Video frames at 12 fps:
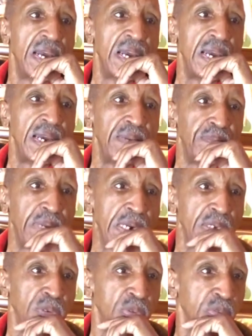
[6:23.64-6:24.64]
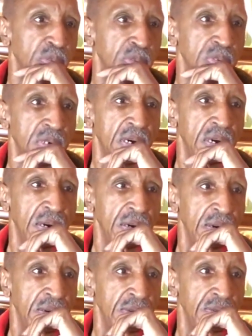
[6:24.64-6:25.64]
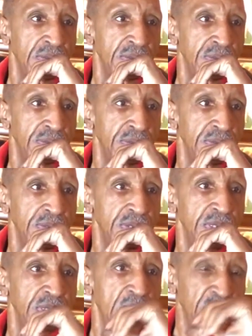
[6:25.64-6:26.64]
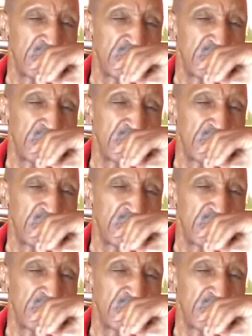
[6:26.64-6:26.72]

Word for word: And Basil, uh,